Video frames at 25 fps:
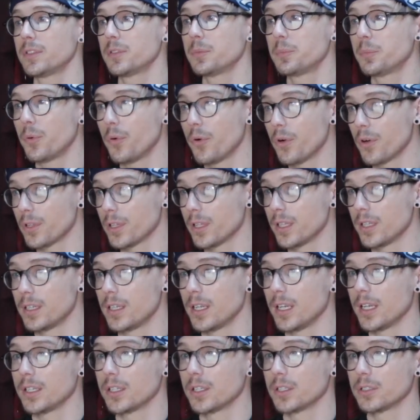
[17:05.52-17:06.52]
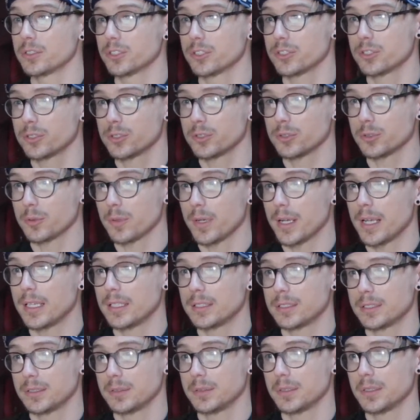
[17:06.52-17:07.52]
to Portland, and go
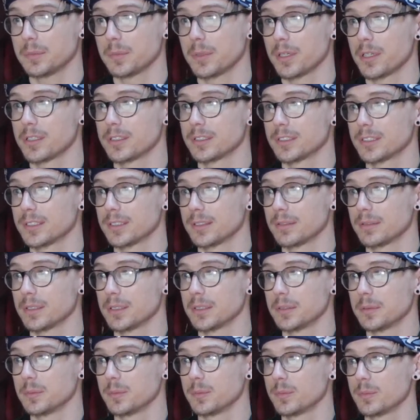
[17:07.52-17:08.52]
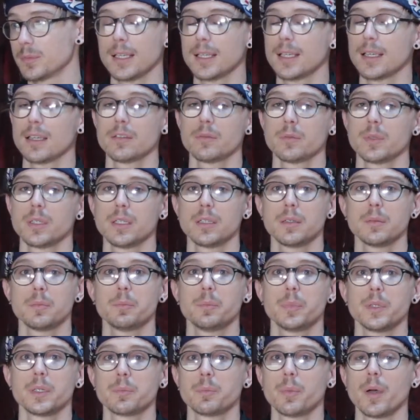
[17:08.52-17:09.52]
straight to an emergency room. They gave me a
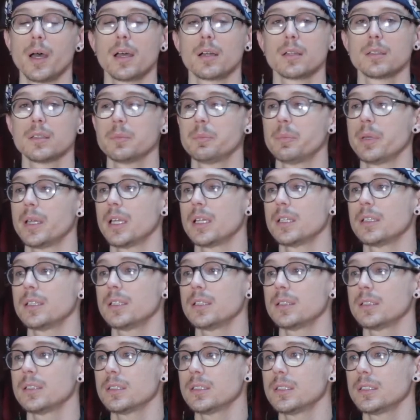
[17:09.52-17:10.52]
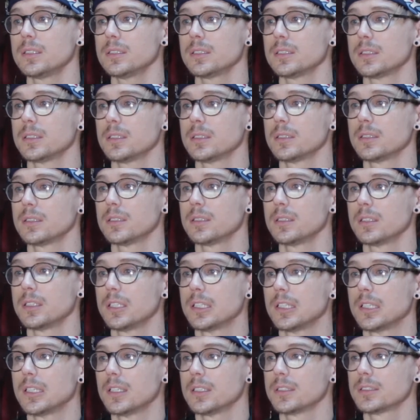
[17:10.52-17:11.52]
big bottle of painkillers, and
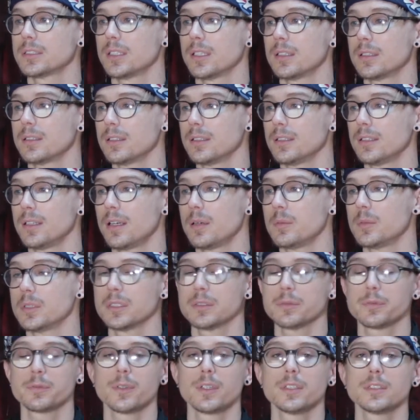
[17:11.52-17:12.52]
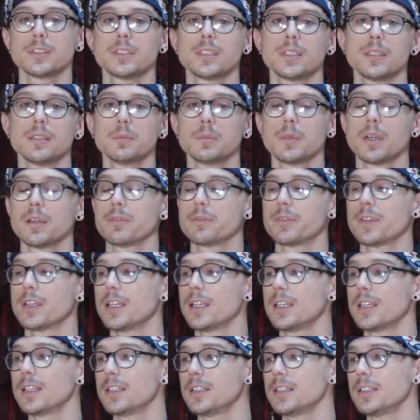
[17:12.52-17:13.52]
suddenly I'm in the front seat of my
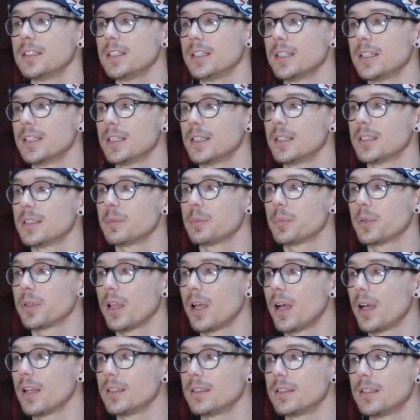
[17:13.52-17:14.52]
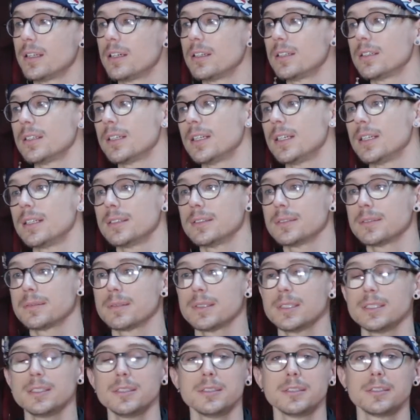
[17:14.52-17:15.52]
van, plodding on down the
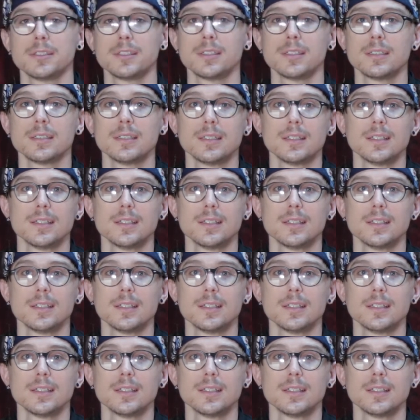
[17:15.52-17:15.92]
road.